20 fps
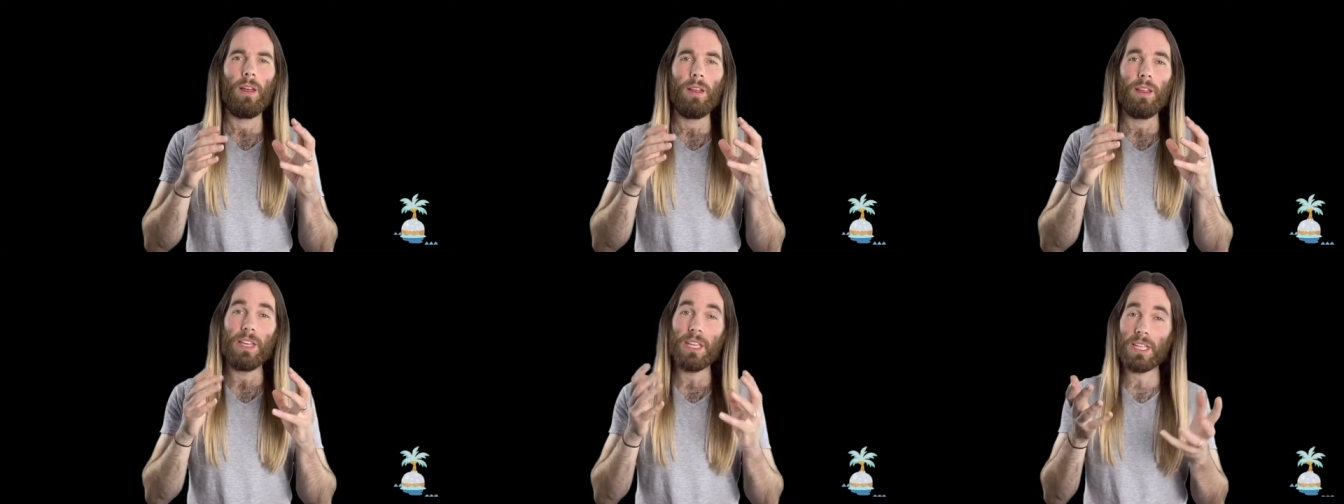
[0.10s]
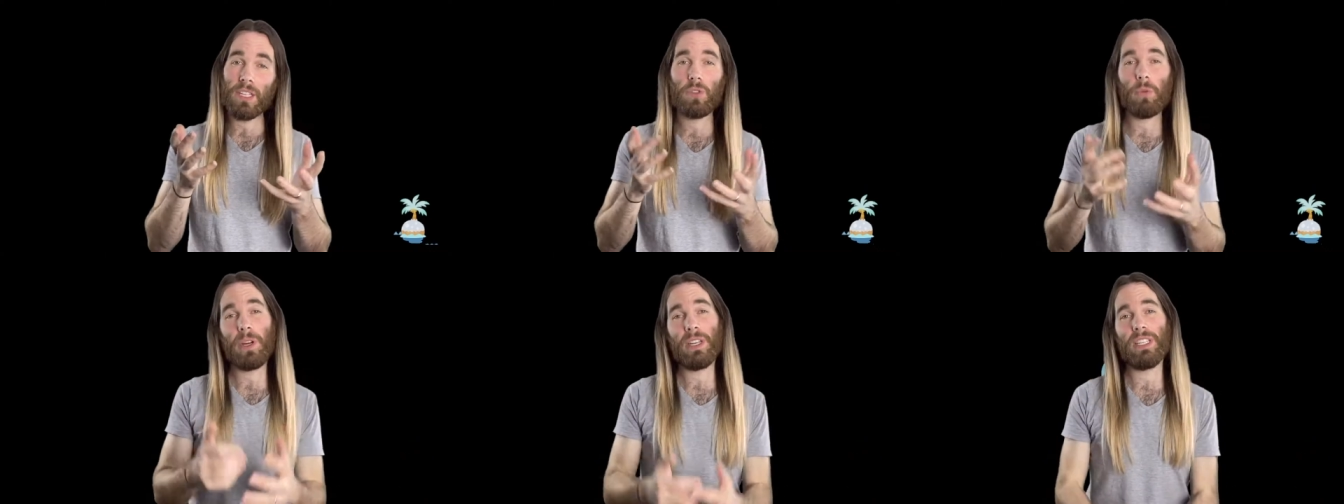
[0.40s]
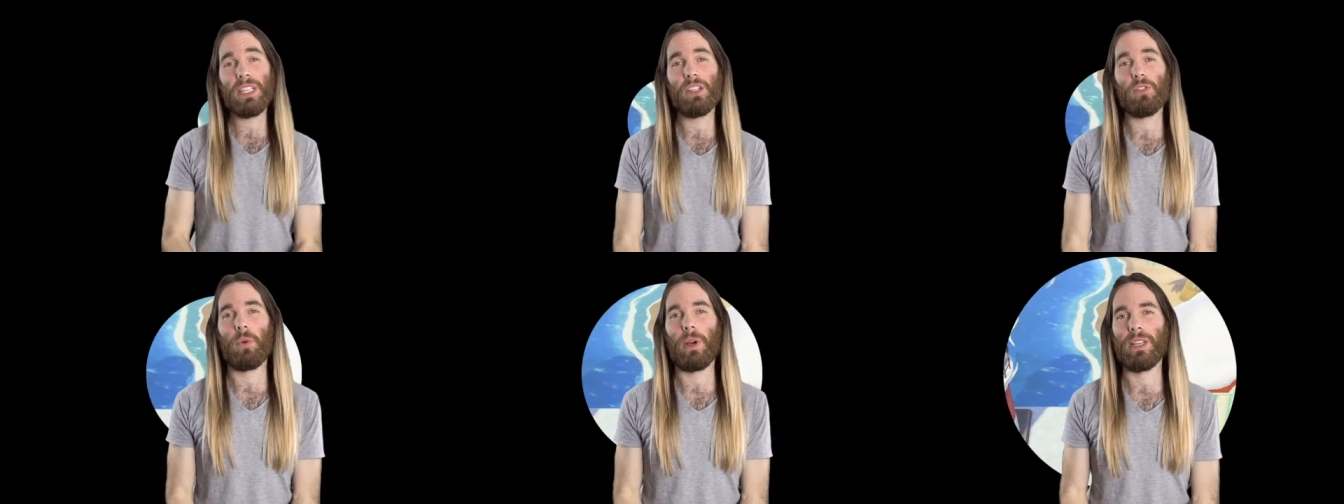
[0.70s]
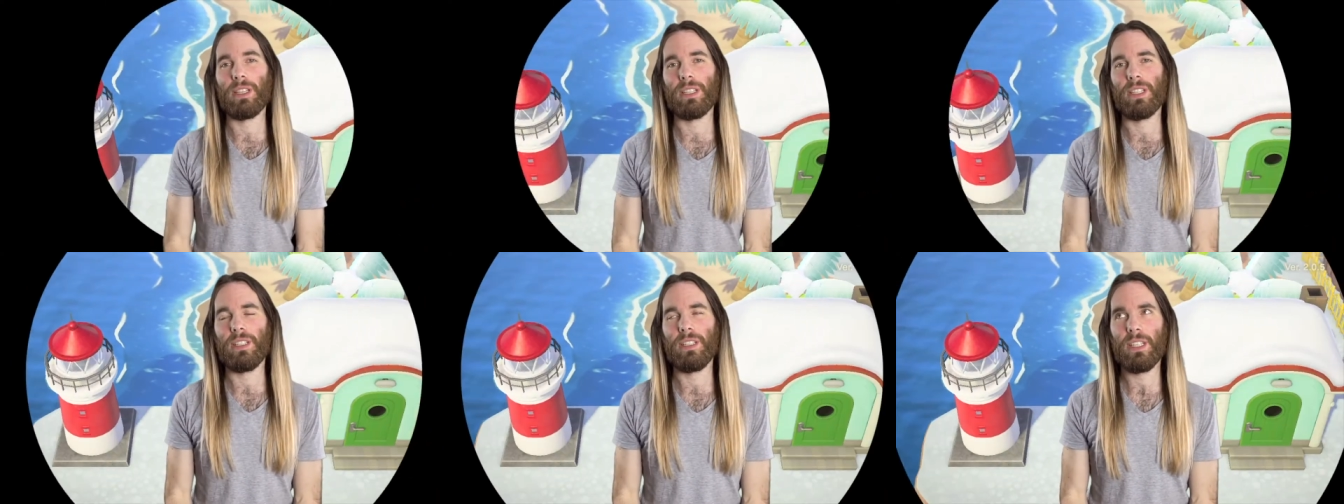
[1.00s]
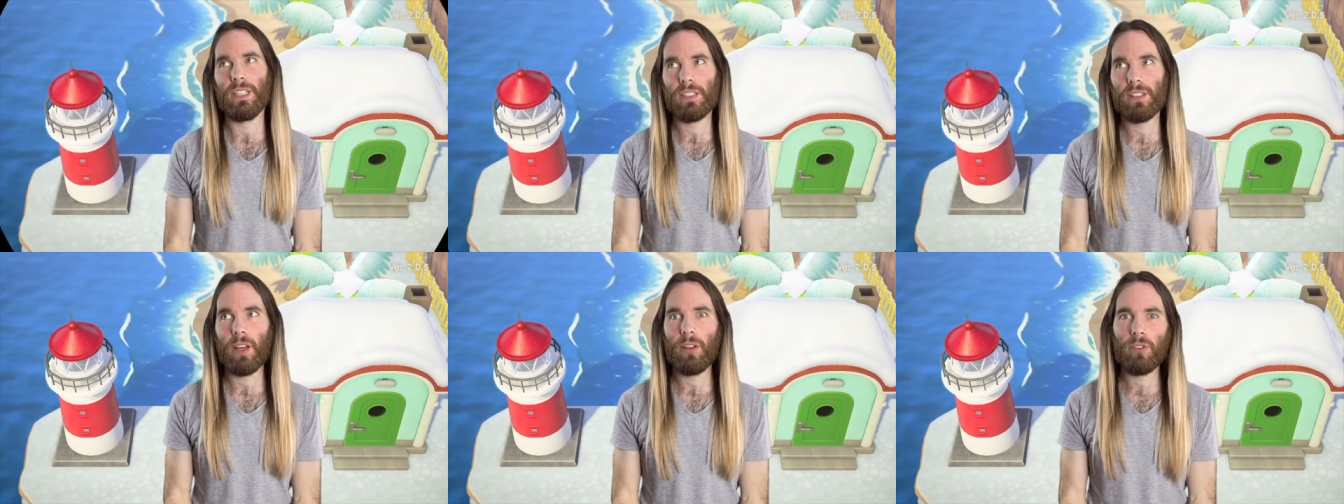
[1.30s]
In 2020,
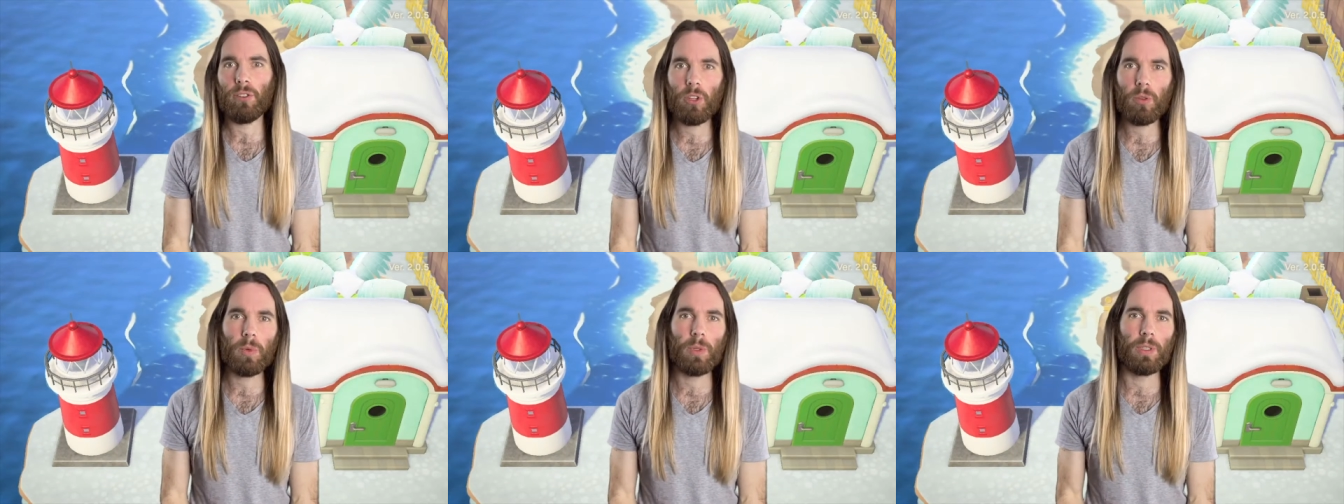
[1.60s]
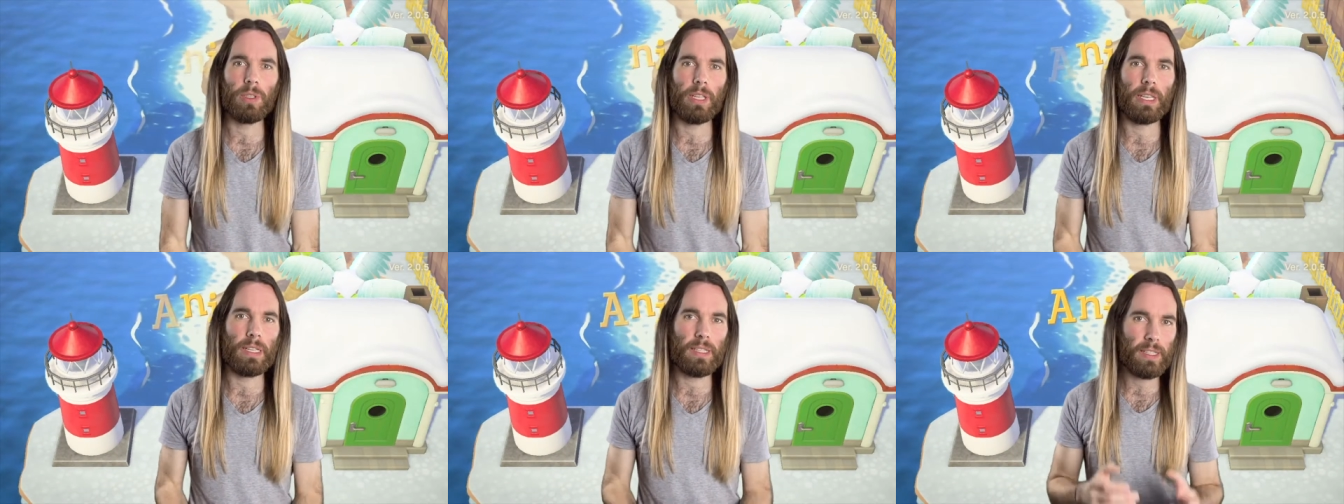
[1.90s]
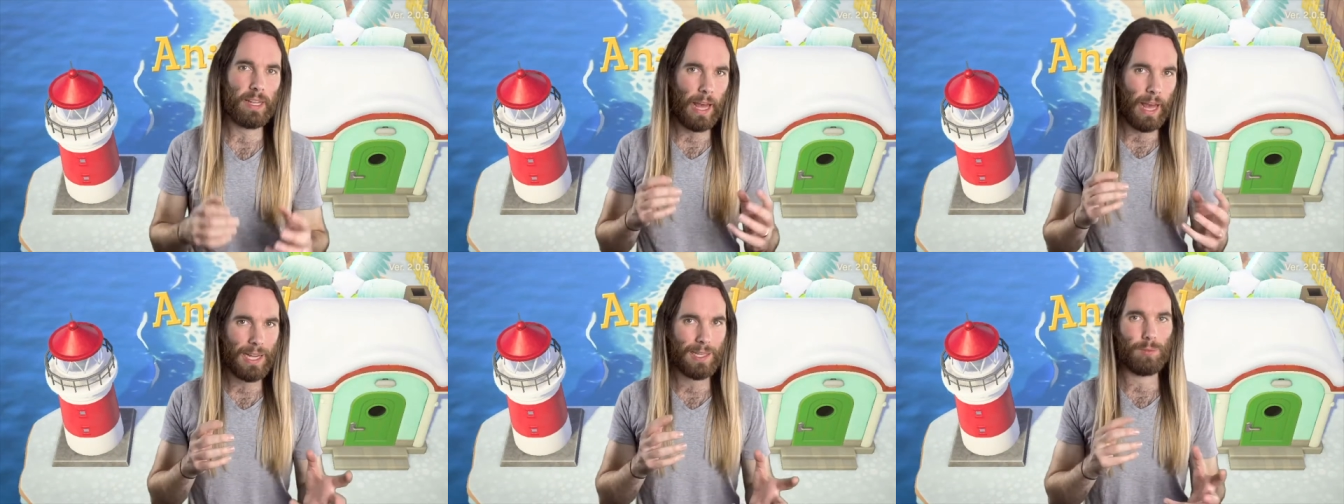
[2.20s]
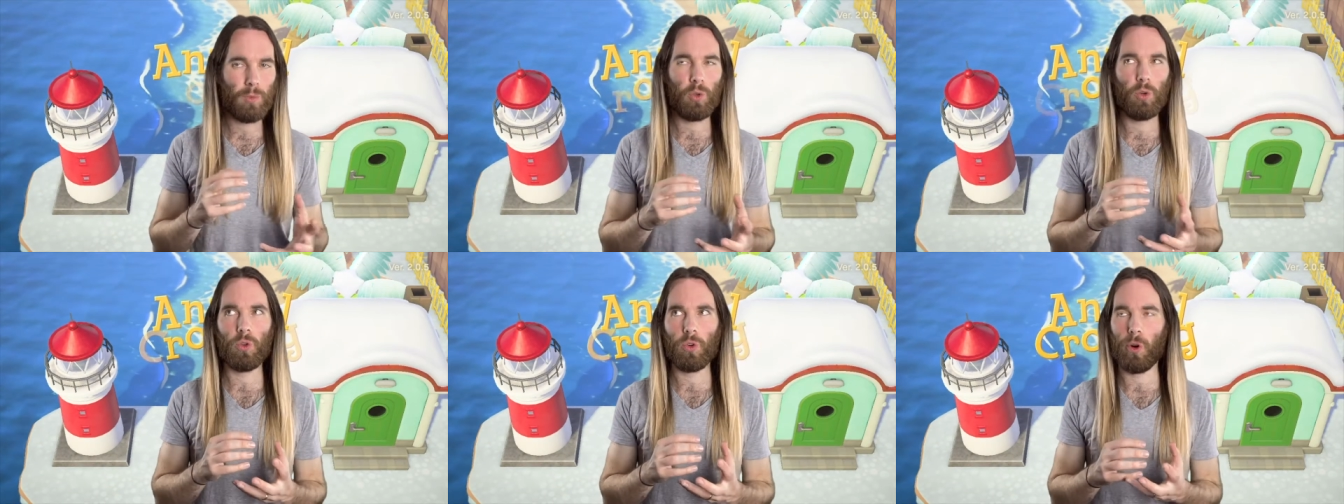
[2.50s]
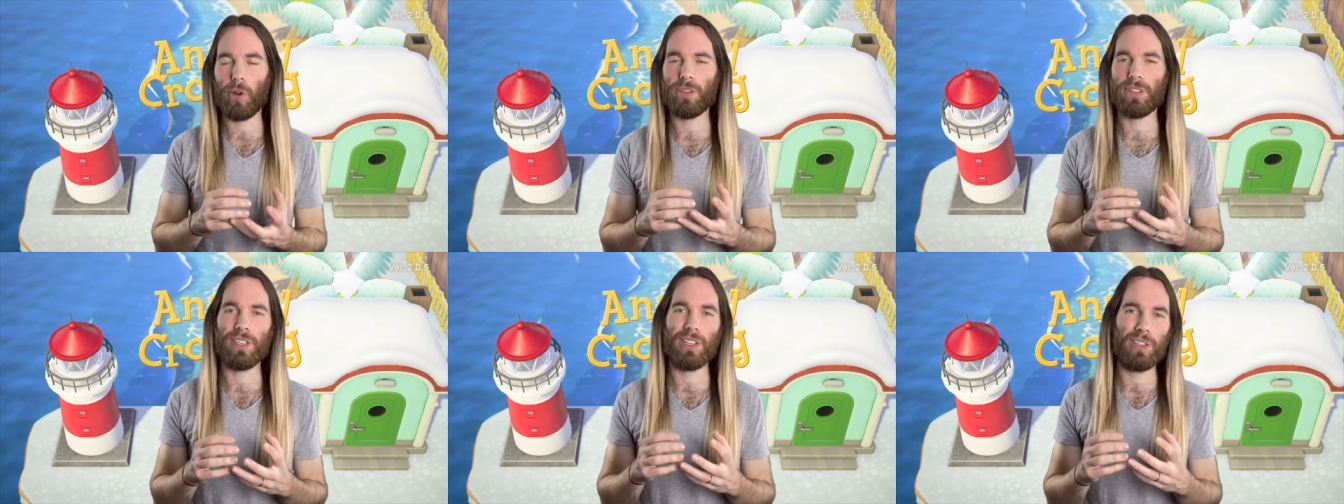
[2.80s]
Nintendo released Animal
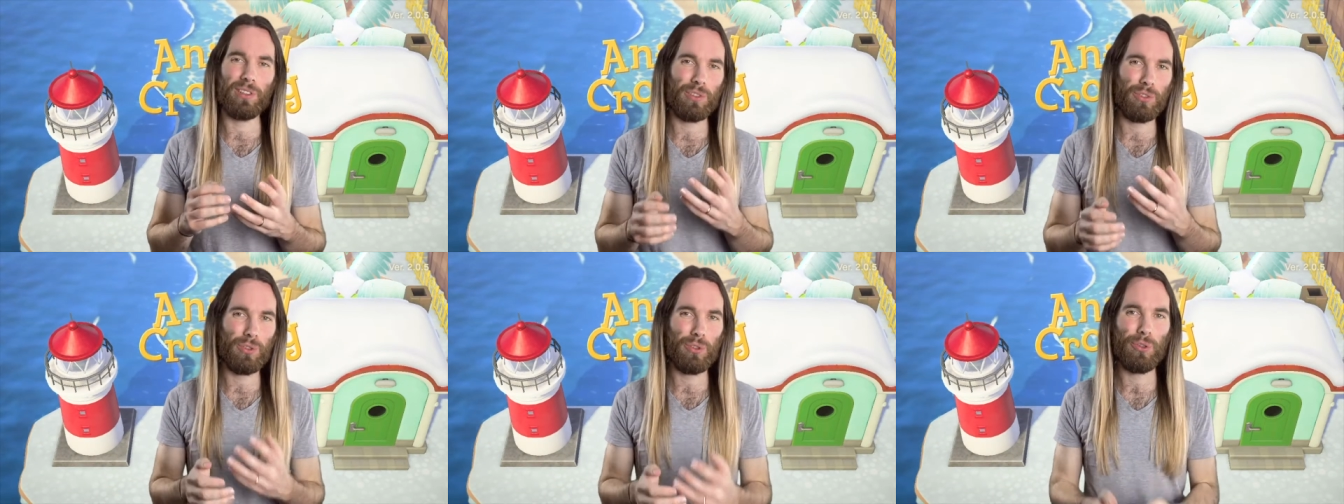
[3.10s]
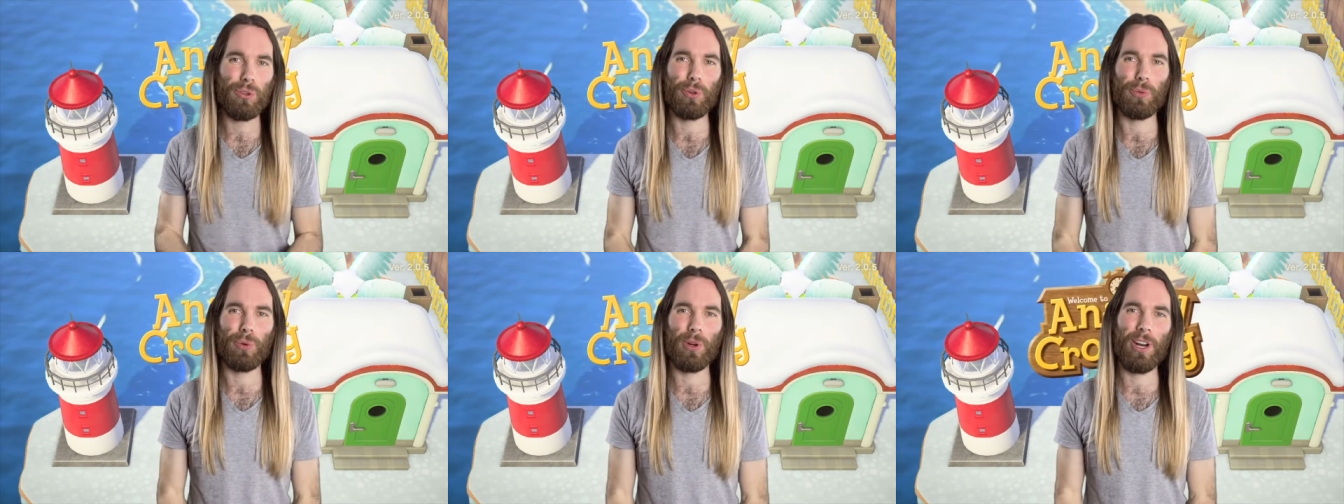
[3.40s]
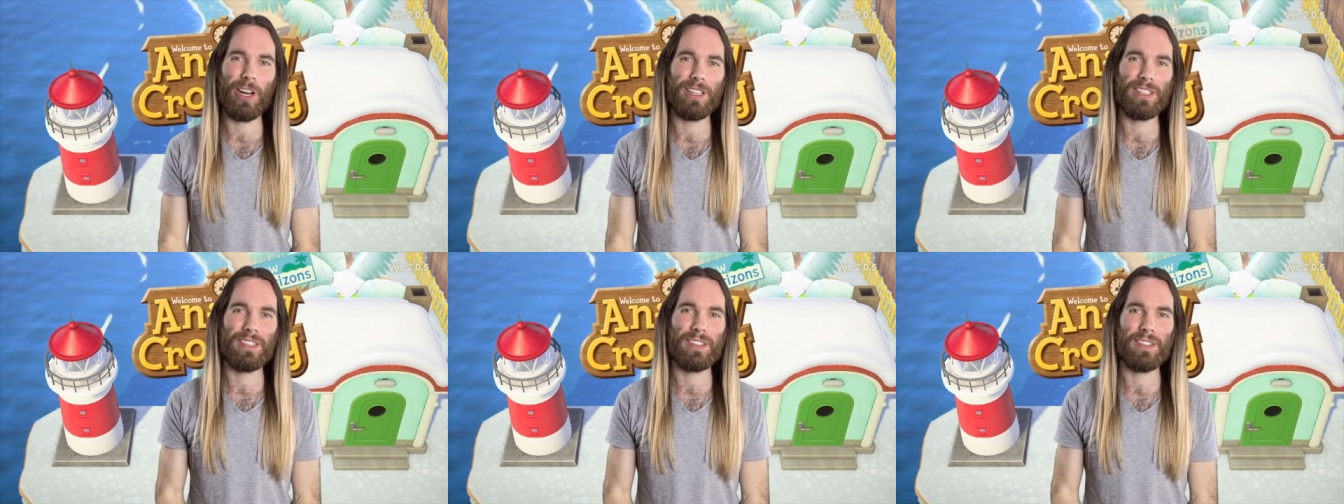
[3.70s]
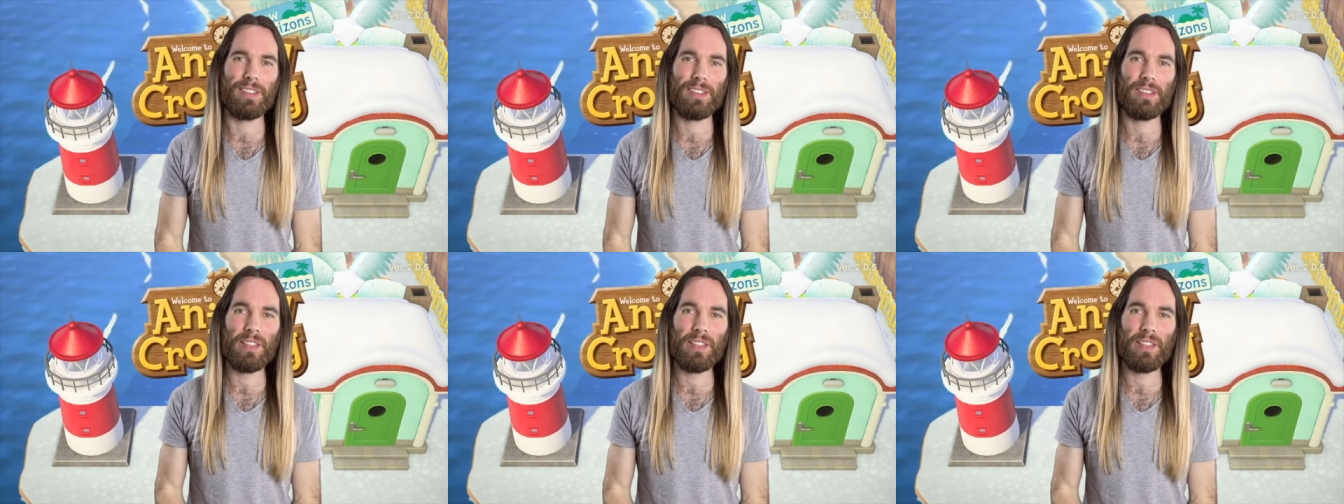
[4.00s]
Crossing New Horizons,